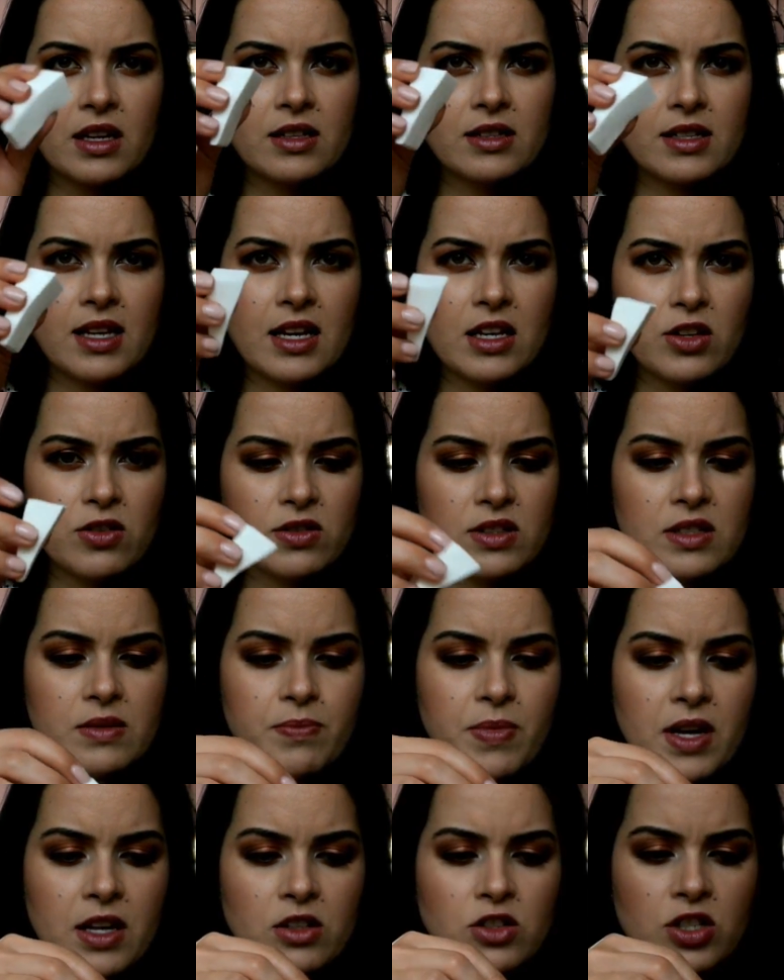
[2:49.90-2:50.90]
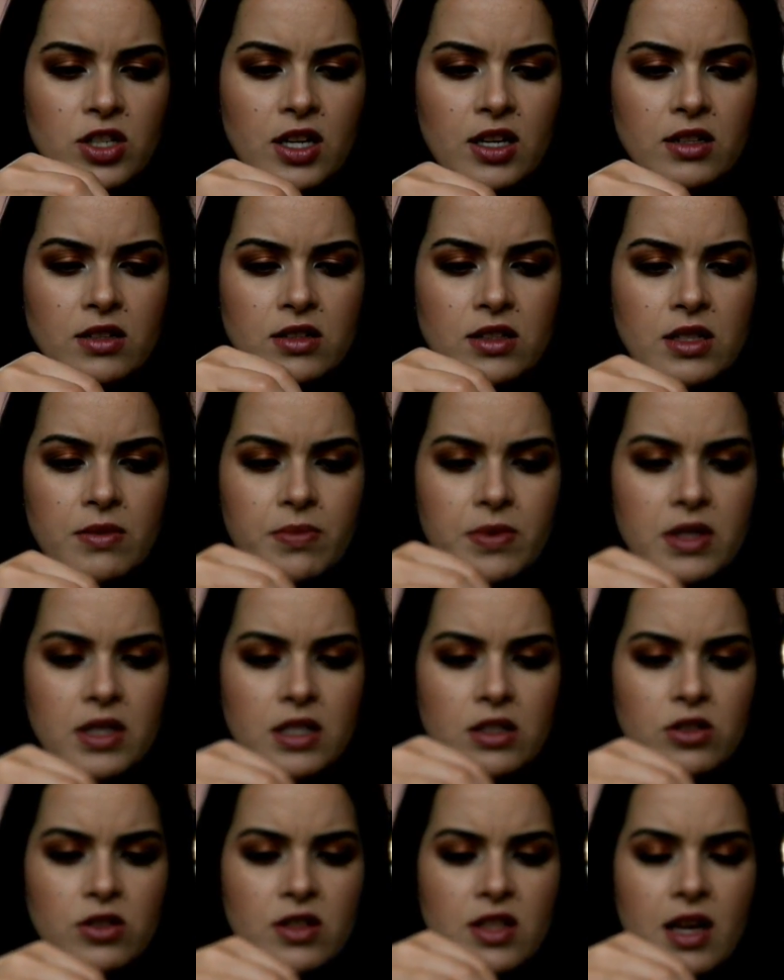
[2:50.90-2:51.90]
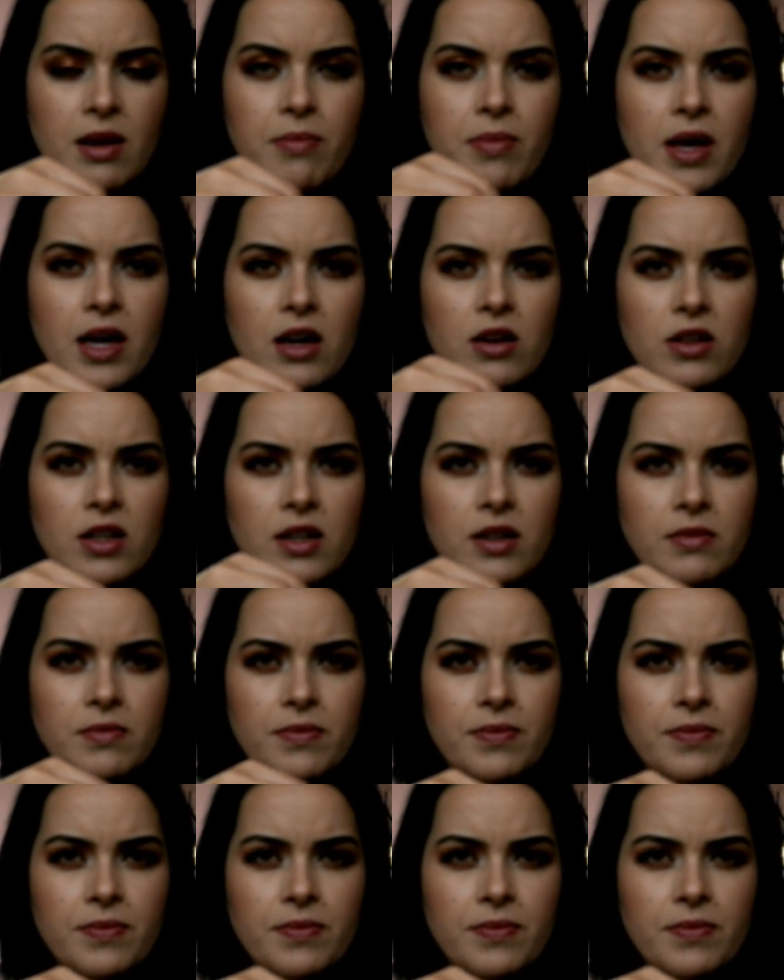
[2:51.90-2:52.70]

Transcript: Take your sponge and dip it into that powder,